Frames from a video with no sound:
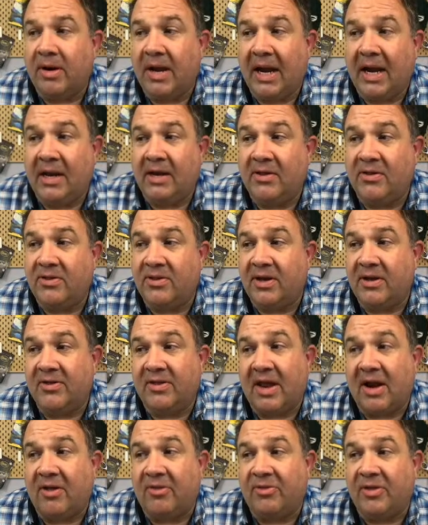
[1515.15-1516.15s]
86?
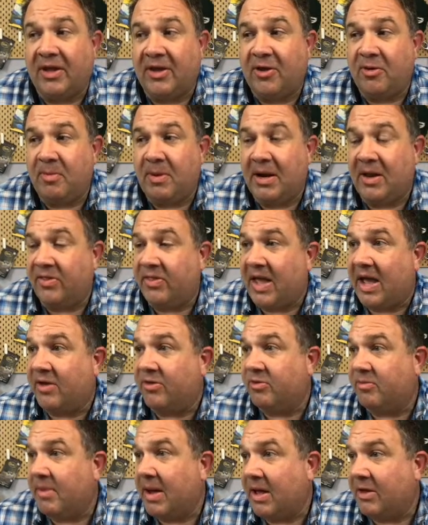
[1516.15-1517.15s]
I don't think you mean
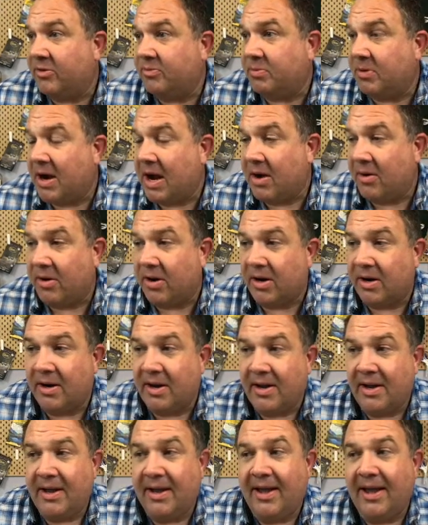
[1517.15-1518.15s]
1,000 miles per hour.
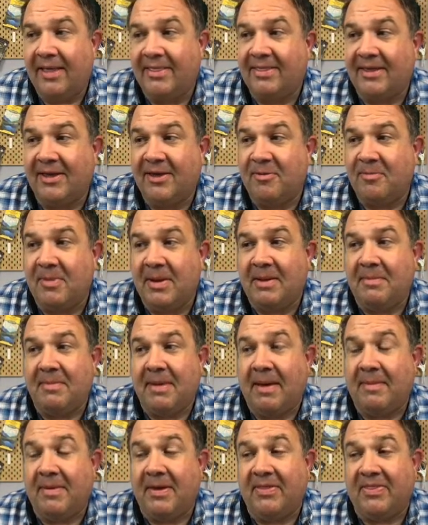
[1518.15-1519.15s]
I think you mean
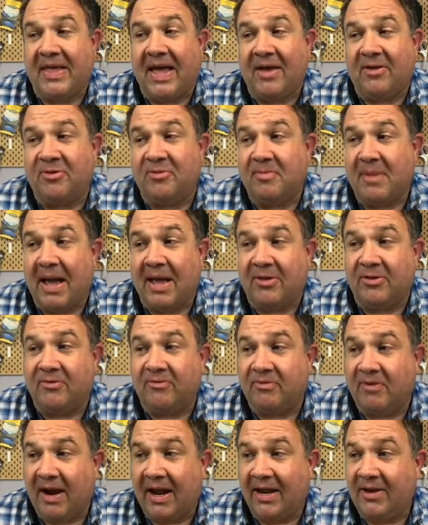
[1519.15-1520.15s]
maybe 1,000 miles of
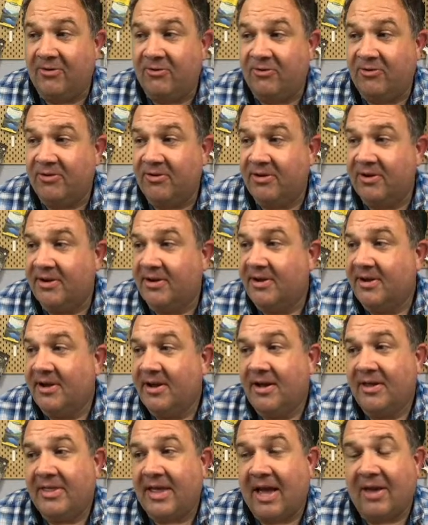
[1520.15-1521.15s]
range.
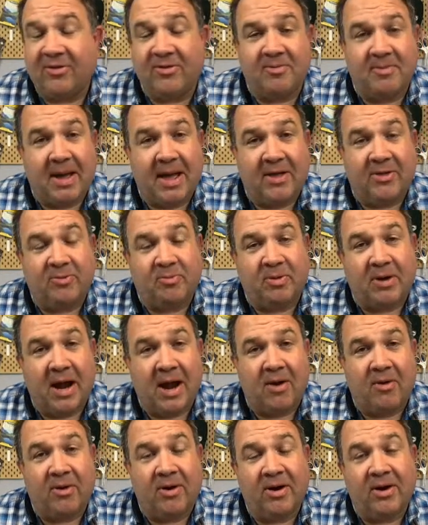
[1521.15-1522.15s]
1,000 miles per
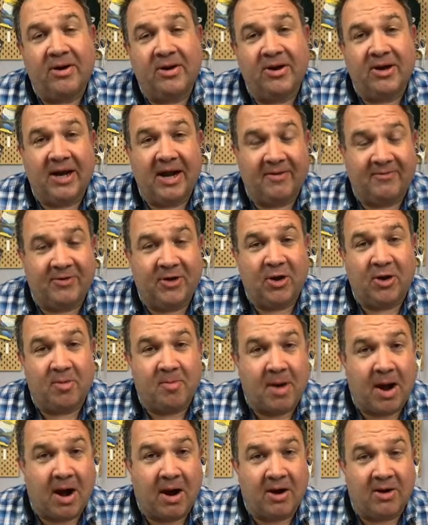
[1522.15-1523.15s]
hour, you're going to have to go to
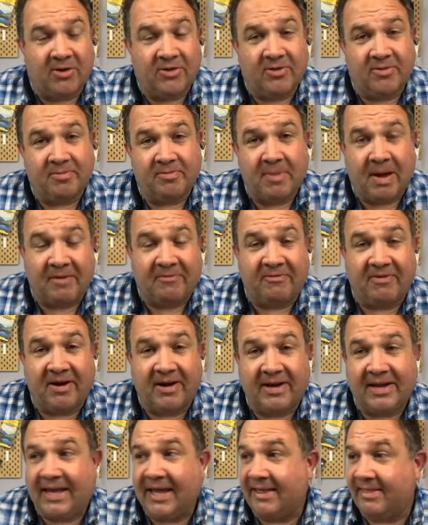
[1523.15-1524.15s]
Mars, my friend,
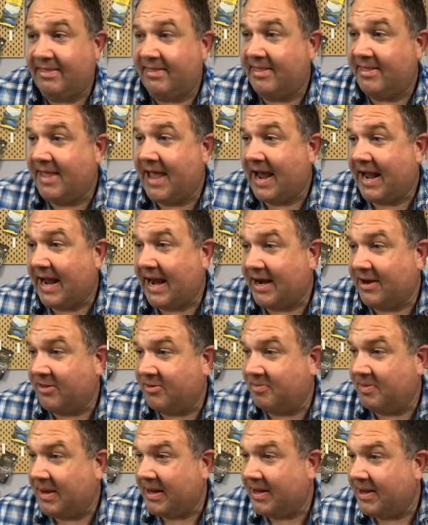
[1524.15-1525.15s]
to get that kind of
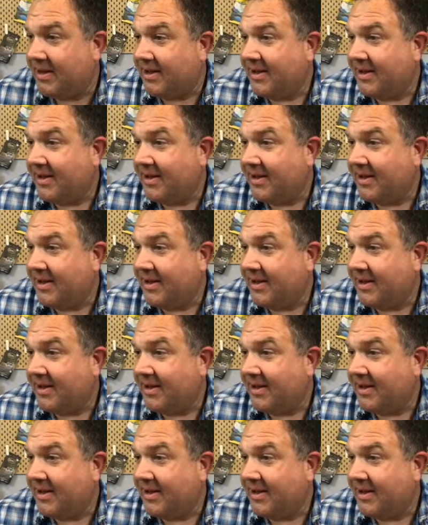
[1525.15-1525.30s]
speed.